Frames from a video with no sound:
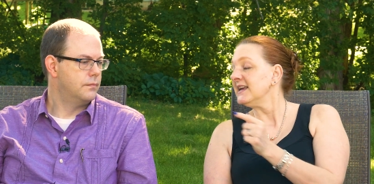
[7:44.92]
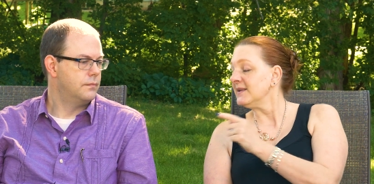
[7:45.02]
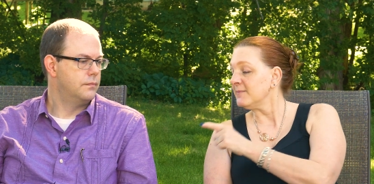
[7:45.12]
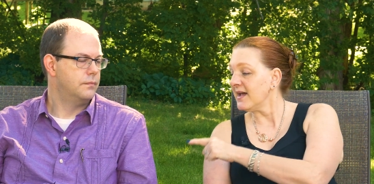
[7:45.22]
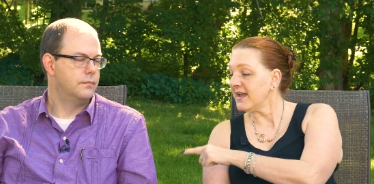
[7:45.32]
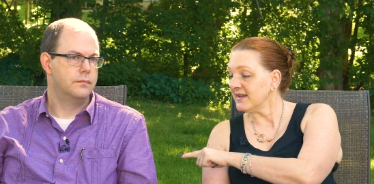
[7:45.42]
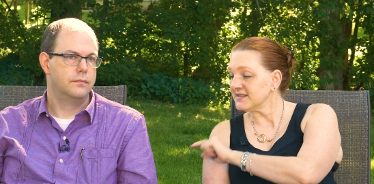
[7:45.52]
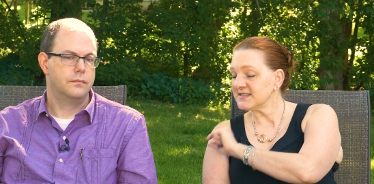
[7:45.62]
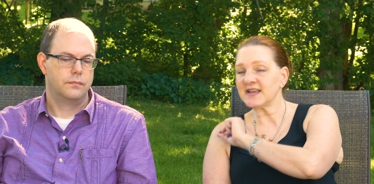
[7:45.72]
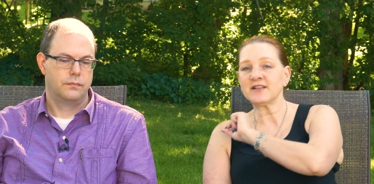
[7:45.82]
Speaker 1: in my
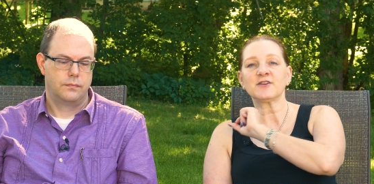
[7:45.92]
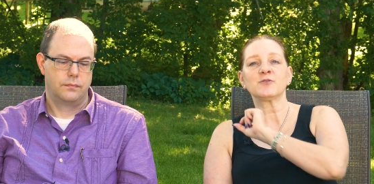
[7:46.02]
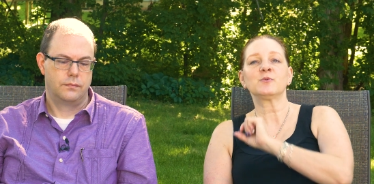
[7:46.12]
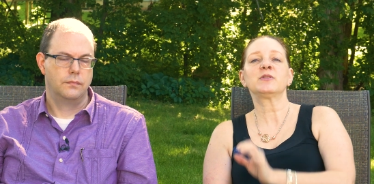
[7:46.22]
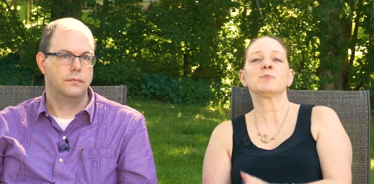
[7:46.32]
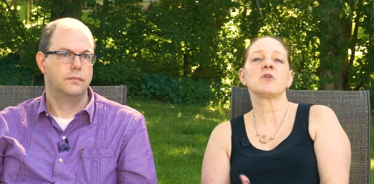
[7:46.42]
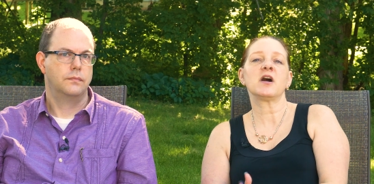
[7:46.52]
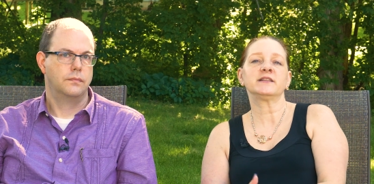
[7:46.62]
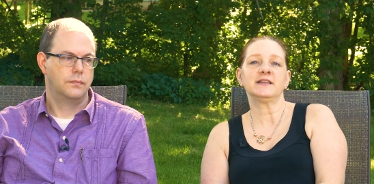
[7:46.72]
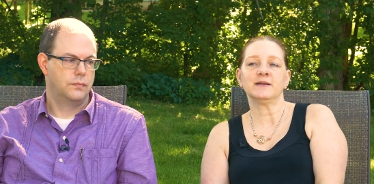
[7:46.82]
sailor with a
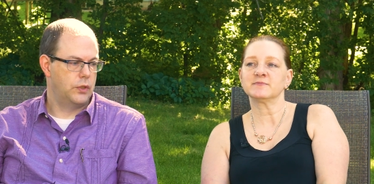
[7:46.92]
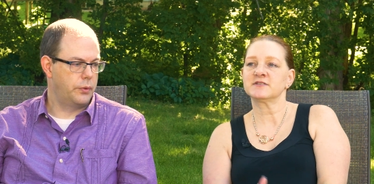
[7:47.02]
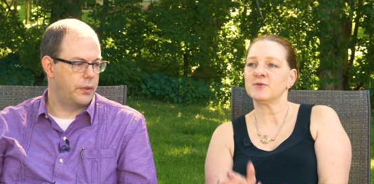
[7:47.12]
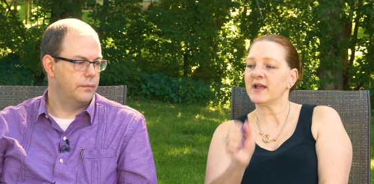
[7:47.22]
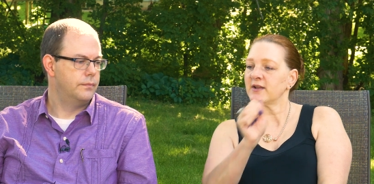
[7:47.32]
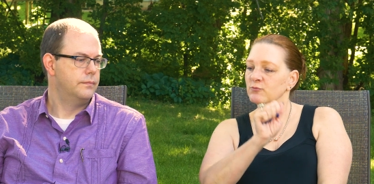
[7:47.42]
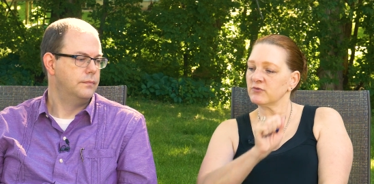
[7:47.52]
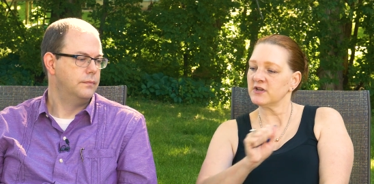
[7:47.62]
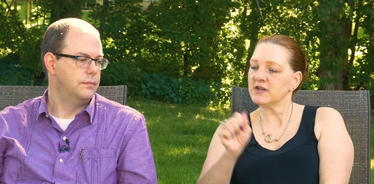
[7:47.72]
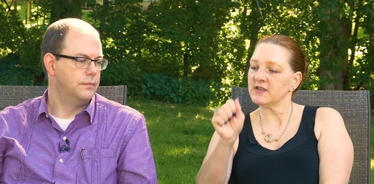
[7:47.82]
broad nib okay. so I can
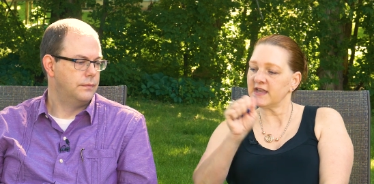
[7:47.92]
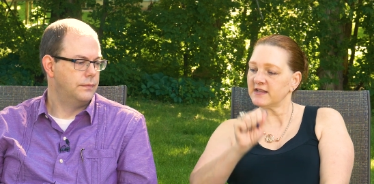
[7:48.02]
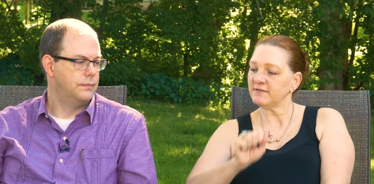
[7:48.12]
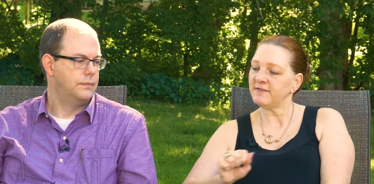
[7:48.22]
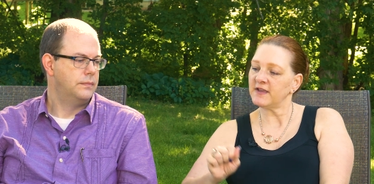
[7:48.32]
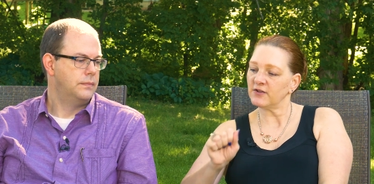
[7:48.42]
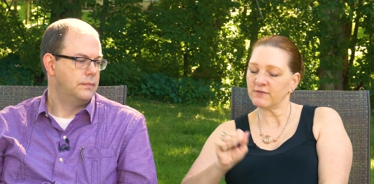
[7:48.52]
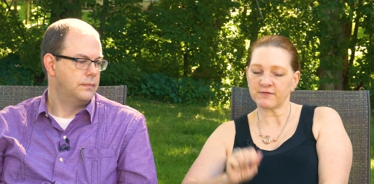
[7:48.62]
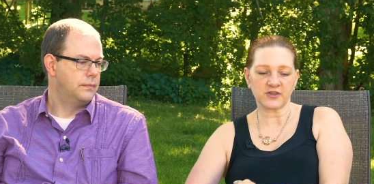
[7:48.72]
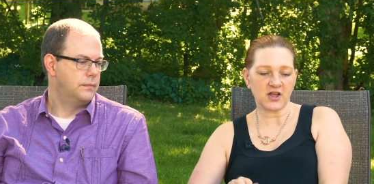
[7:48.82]
really get a feel
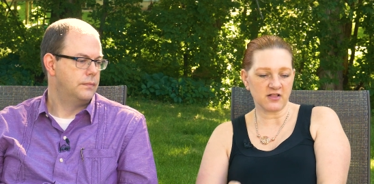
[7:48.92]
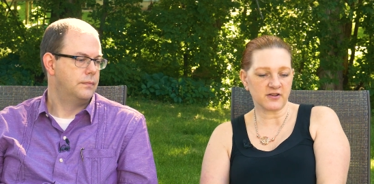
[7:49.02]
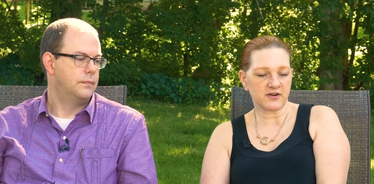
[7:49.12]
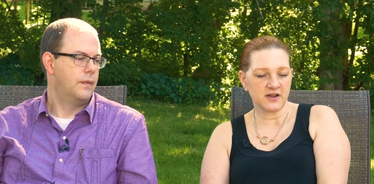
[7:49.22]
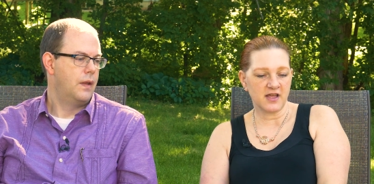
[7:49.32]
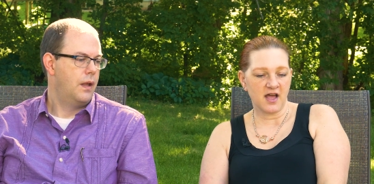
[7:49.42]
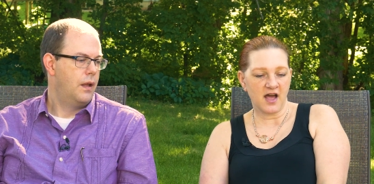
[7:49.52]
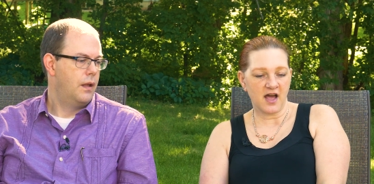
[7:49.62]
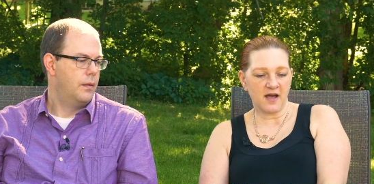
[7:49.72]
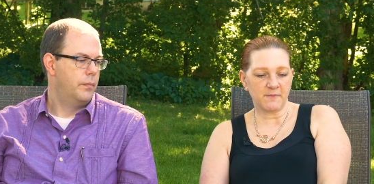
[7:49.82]
for the color.
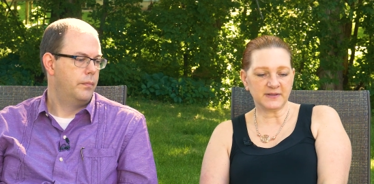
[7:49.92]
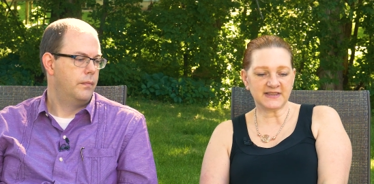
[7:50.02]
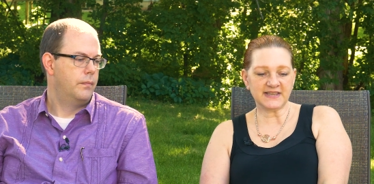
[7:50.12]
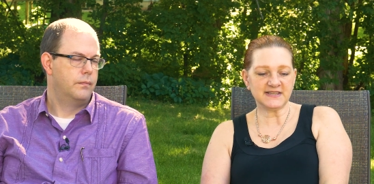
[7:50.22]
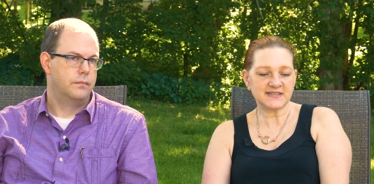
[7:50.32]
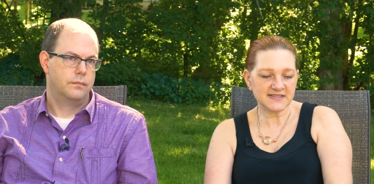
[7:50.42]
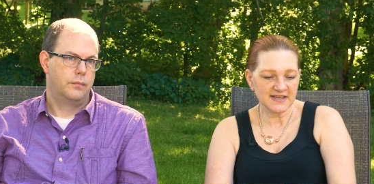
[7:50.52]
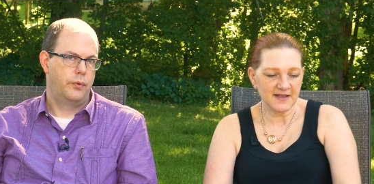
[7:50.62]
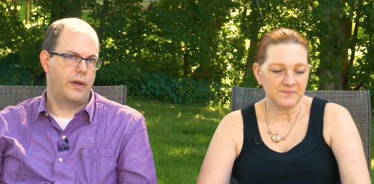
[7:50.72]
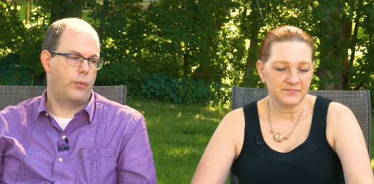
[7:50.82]
Uh, but these...
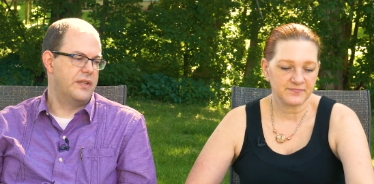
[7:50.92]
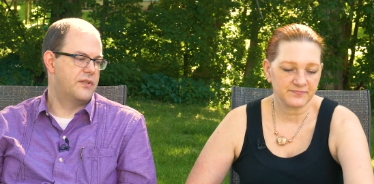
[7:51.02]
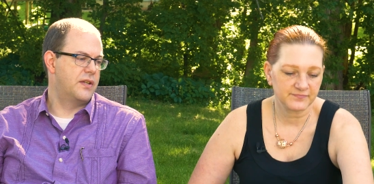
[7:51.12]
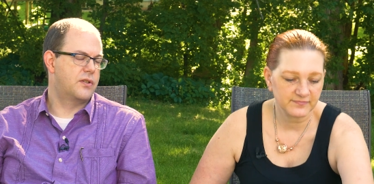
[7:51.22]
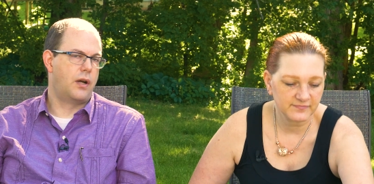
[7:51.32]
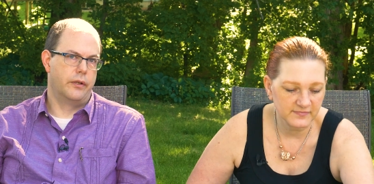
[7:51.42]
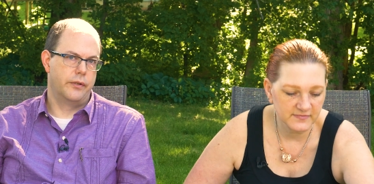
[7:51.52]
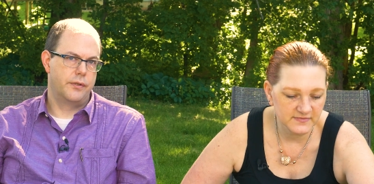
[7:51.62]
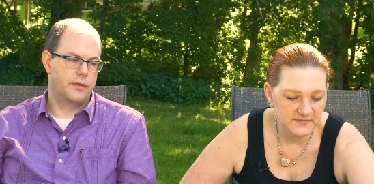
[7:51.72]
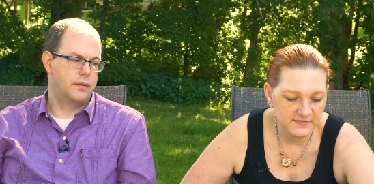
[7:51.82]
Speaker 2: We've got what, six
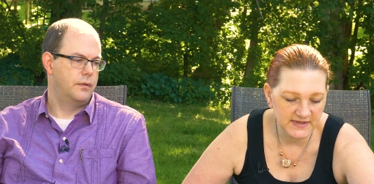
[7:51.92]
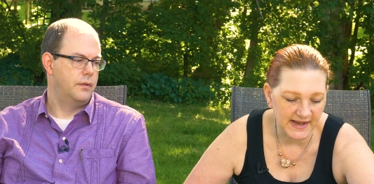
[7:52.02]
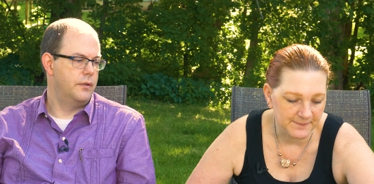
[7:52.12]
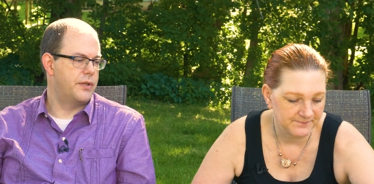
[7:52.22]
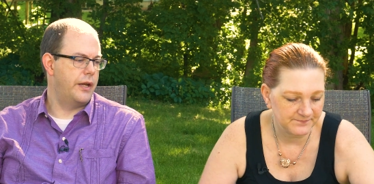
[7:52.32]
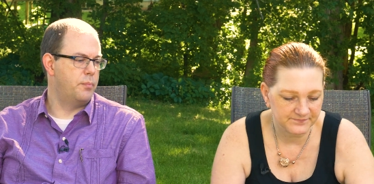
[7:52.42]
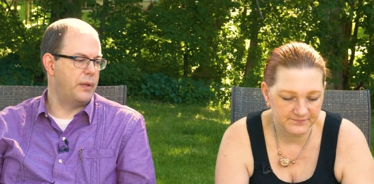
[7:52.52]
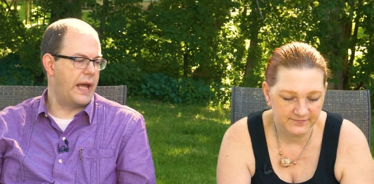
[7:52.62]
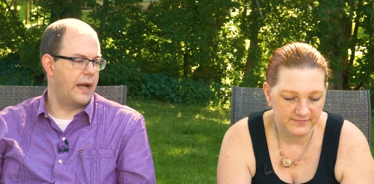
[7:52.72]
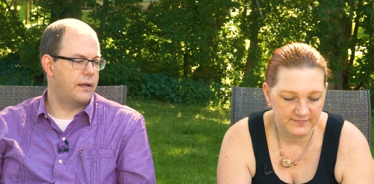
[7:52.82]
colors? Yeah. Your standard
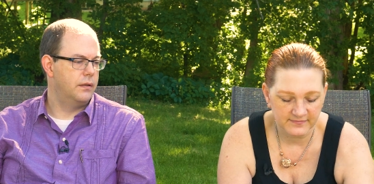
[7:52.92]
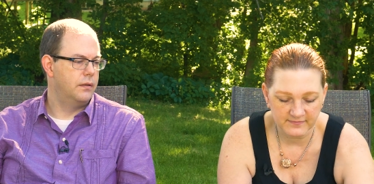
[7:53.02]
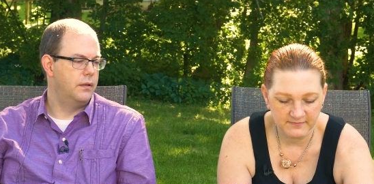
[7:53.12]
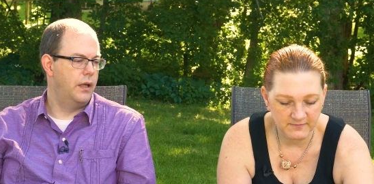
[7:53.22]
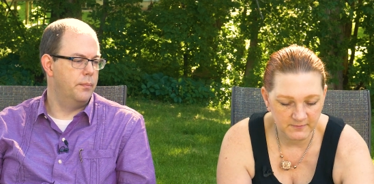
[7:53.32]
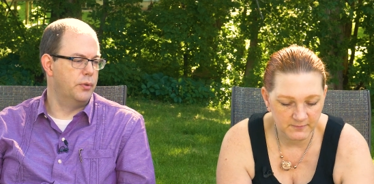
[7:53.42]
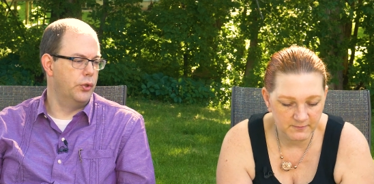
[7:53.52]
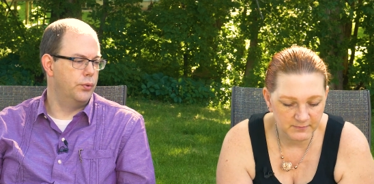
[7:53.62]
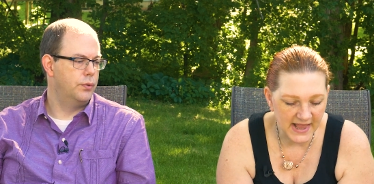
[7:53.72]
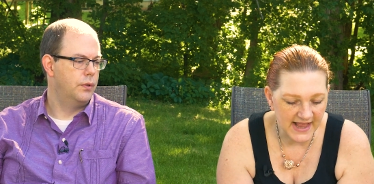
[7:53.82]
black and
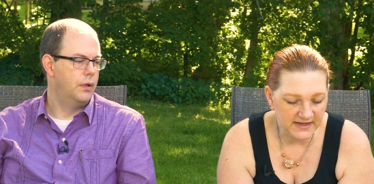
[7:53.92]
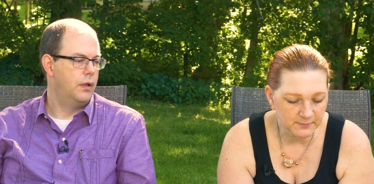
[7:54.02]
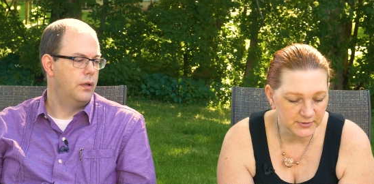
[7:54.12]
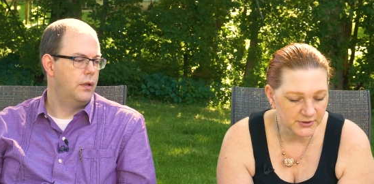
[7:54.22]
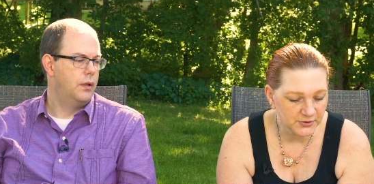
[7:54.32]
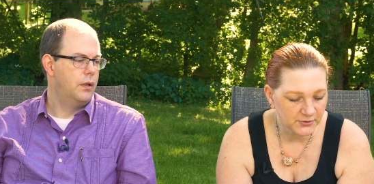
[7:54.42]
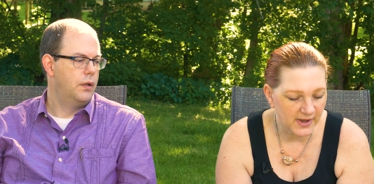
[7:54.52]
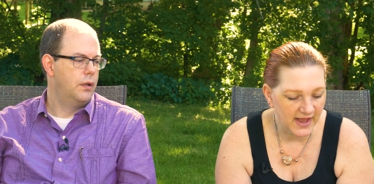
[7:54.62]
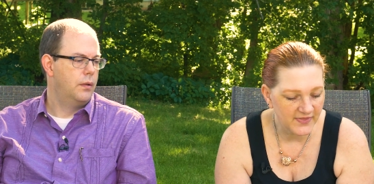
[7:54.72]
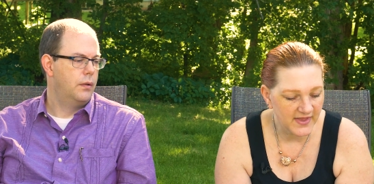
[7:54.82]
blue.
Speaker 1: Black and blue
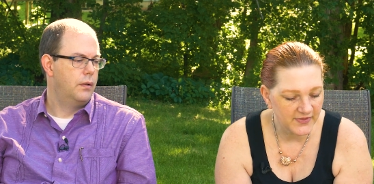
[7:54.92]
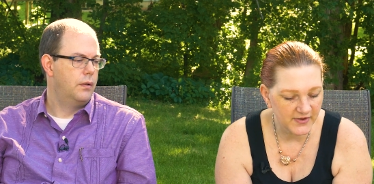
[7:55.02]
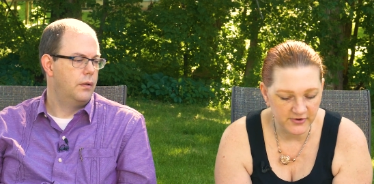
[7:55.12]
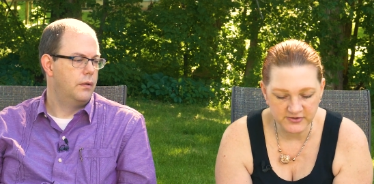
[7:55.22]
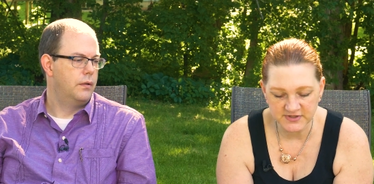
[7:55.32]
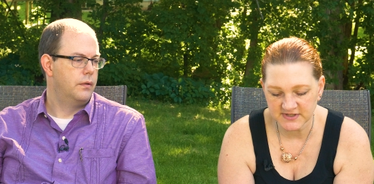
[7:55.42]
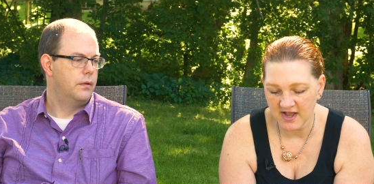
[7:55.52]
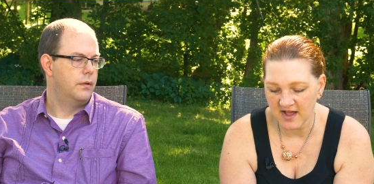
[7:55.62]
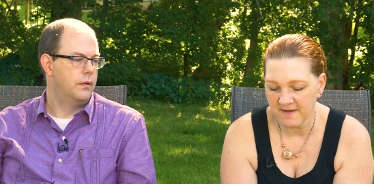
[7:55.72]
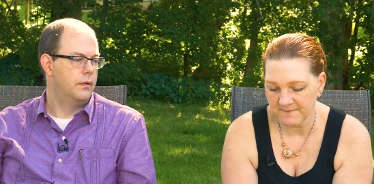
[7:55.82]
and then there's,
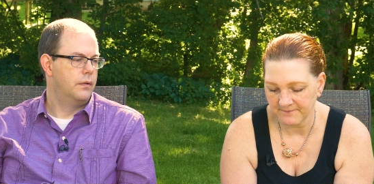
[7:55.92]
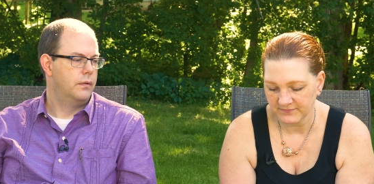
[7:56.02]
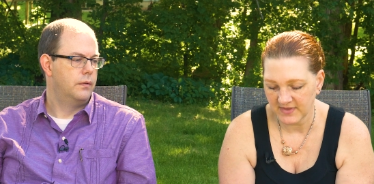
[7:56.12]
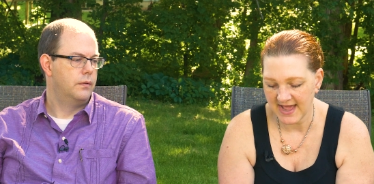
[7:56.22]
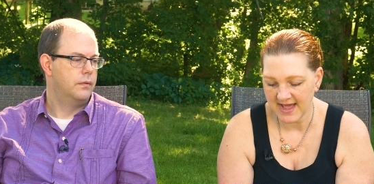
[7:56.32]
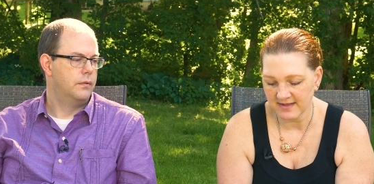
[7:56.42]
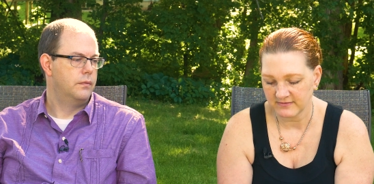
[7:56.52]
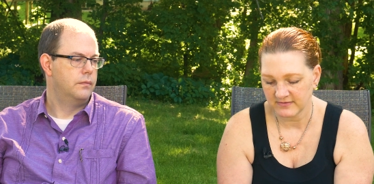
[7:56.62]
um, ah,